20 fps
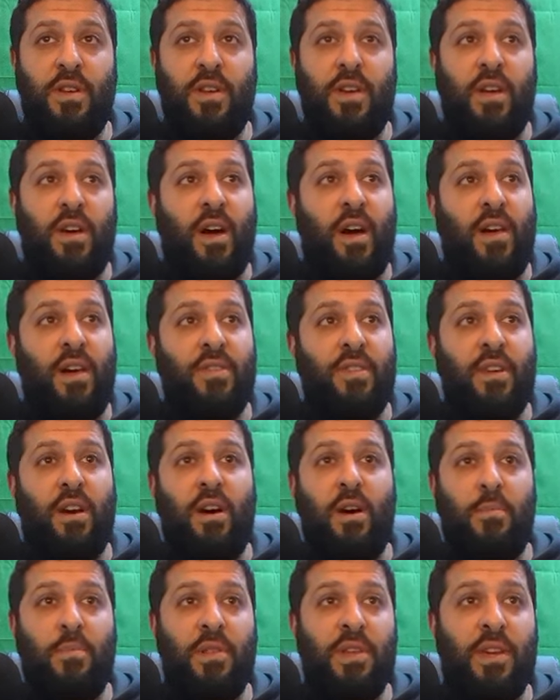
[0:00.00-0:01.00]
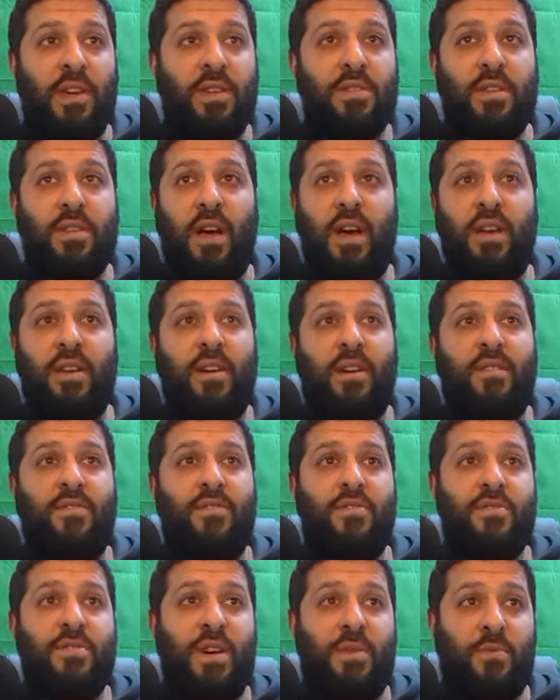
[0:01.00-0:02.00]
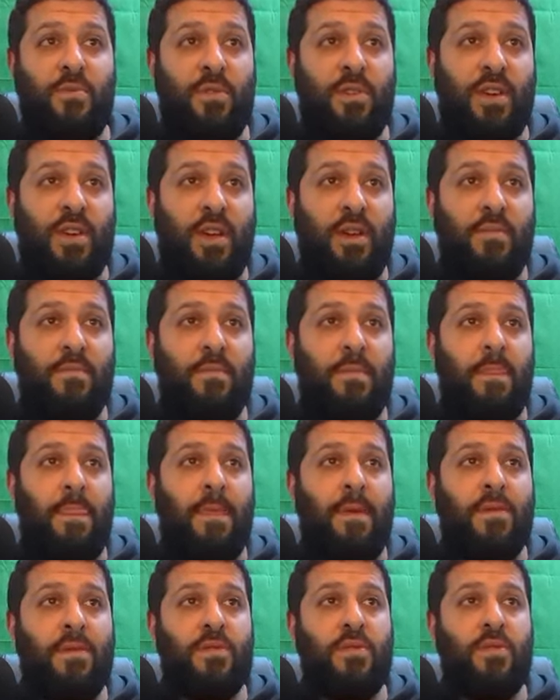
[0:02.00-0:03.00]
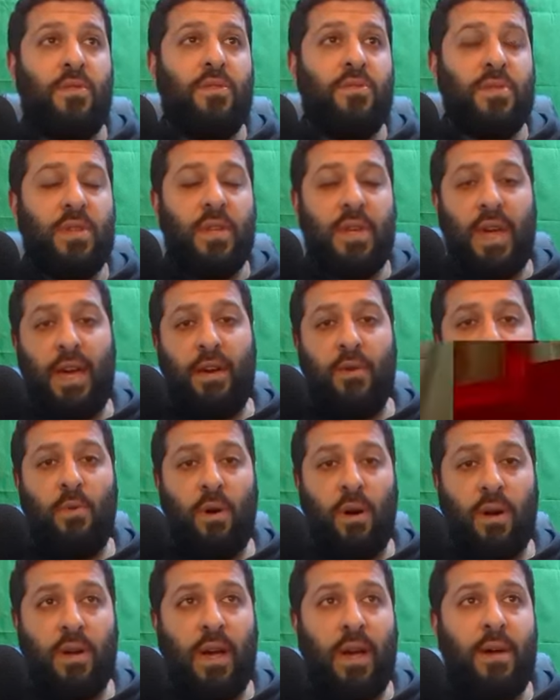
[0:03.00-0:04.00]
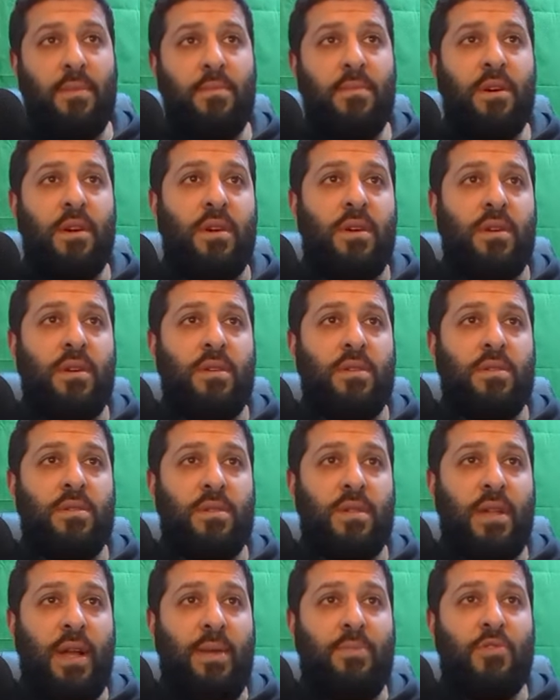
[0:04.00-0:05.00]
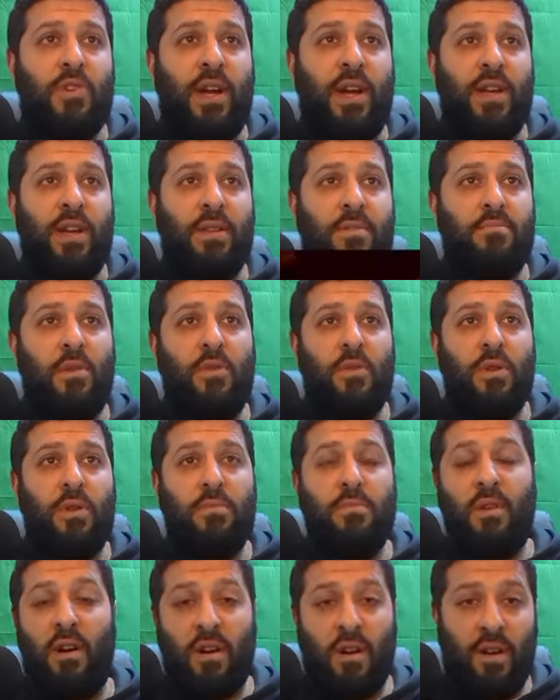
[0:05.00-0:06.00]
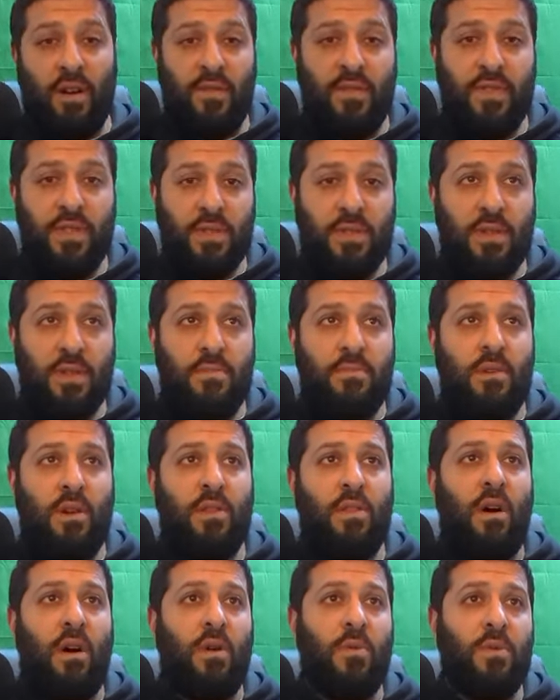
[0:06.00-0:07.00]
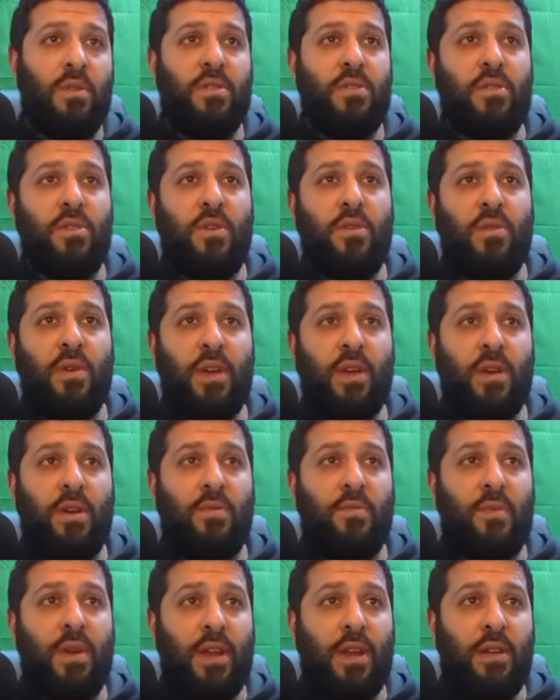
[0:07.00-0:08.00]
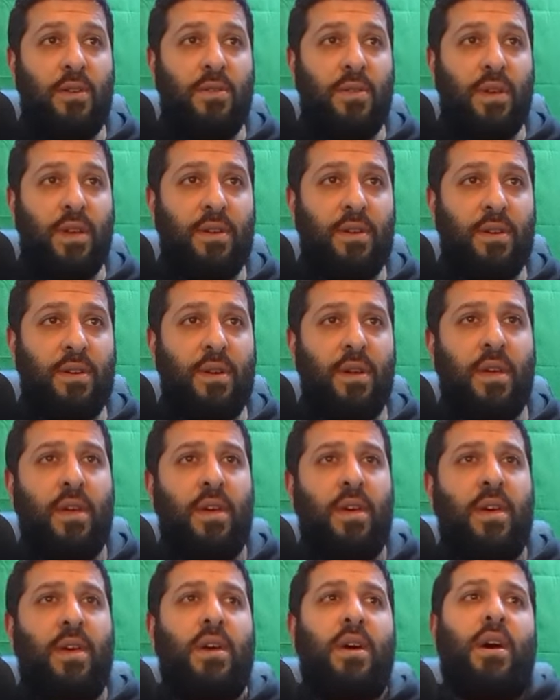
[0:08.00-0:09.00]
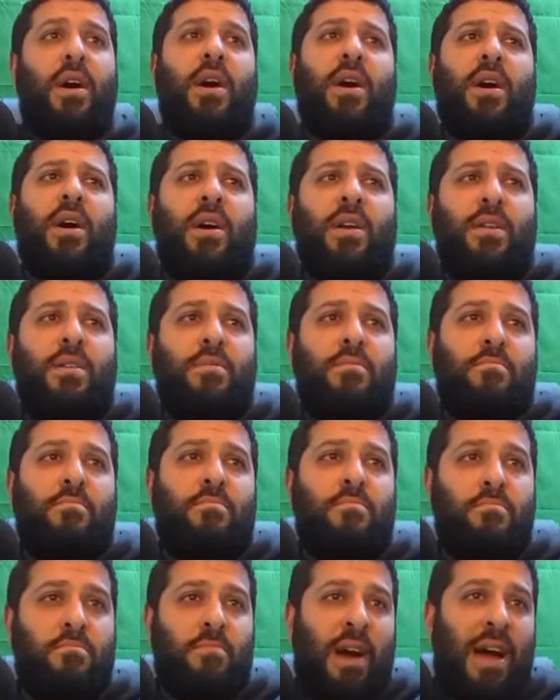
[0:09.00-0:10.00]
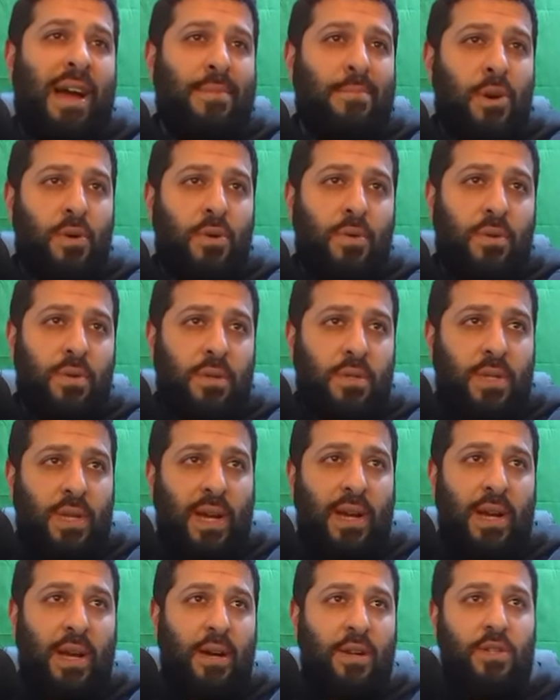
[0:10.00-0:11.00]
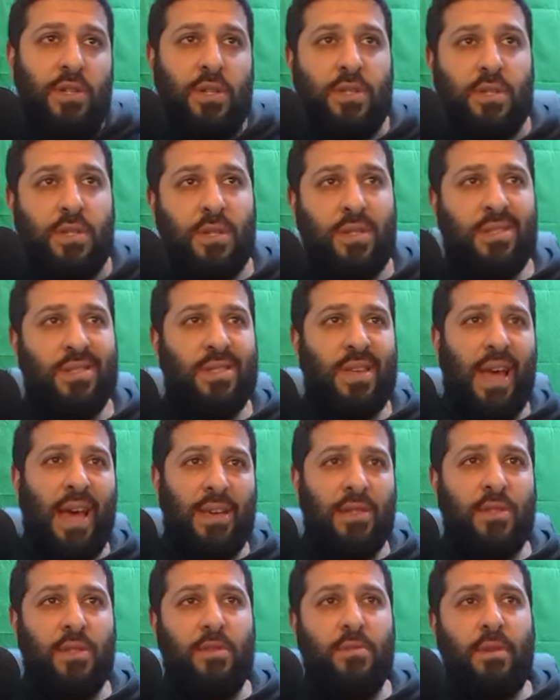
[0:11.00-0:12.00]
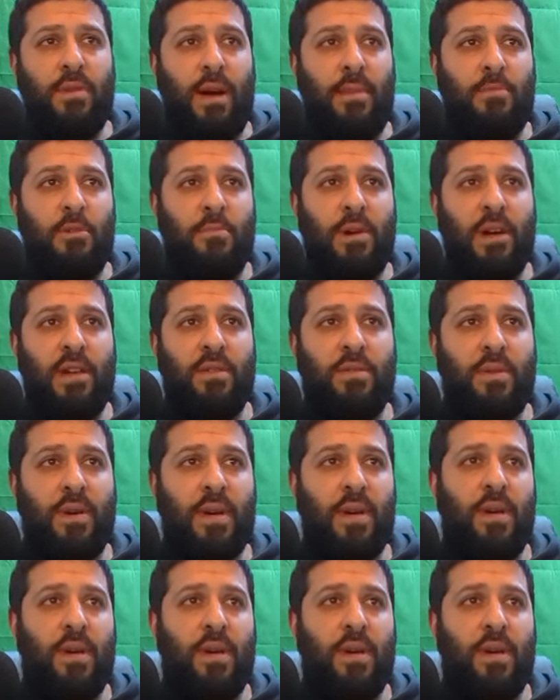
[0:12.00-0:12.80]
on the uplink side of their networking. So using a Qualcomm Snapdragon modem RF system along with Nokia radio gear on MIMO technologies, this is SU MIMO by the way,